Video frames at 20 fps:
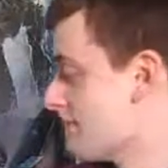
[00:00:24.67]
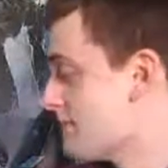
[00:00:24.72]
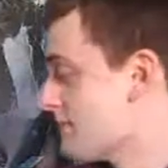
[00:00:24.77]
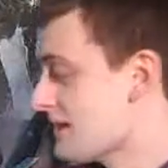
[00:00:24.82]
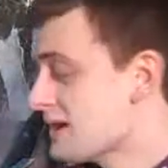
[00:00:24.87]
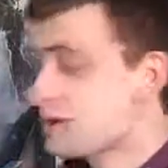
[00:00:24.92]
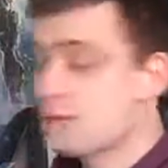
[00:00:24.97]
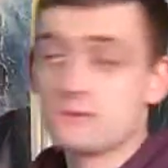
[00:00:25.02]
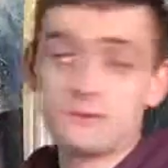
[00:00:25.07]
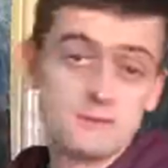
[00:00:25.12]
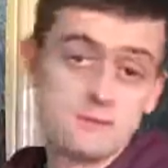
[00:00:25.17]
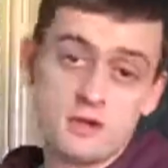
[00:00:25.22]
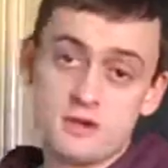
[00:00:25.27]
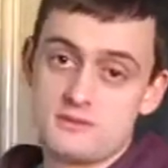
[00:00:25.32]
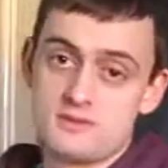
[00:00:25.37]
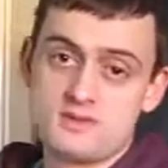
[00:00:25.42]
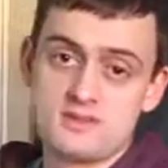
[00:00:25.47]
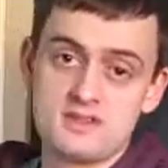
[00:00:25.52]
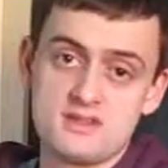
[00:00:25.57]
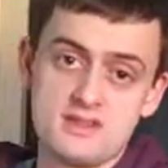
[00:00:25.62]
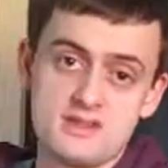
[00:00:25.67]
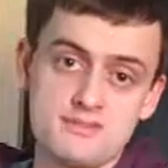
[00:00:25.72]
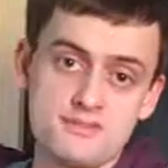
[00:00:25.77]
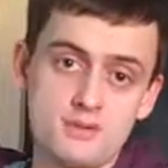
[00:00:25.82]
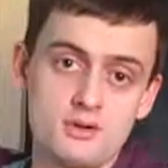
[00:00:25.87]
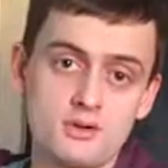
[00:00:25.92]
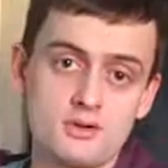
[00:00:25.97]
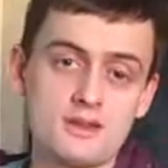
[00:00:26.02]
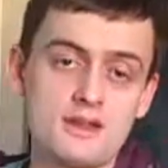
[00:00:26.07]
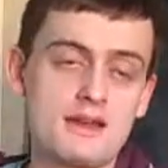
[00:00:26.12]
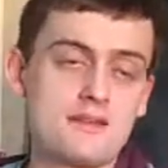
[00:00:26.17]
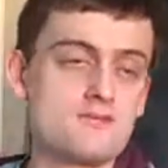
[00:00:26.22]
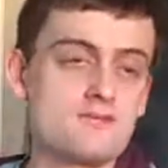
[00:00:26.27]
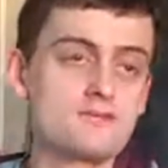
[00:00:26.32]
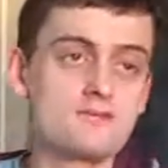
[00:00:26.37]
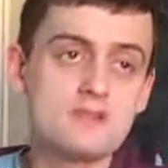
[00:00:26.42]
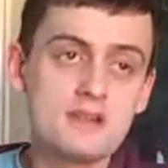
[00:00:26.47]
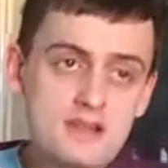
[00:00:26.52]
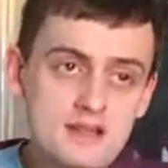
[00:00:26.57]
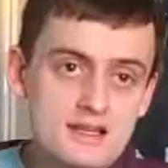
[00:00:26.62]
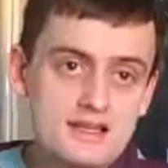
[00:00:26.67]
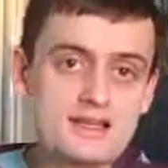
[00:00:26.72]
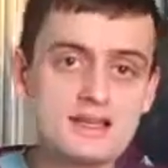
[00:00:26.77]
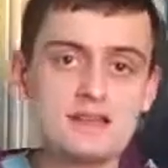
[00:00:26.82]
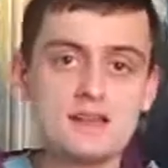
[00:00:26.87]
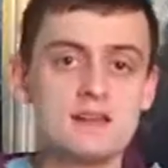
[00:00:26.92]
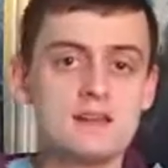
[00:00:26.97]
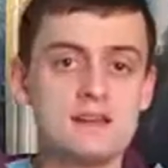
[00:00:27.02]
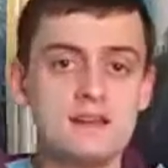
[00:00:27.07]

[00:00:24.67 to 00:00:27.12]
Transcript: beautiful moments in this book that really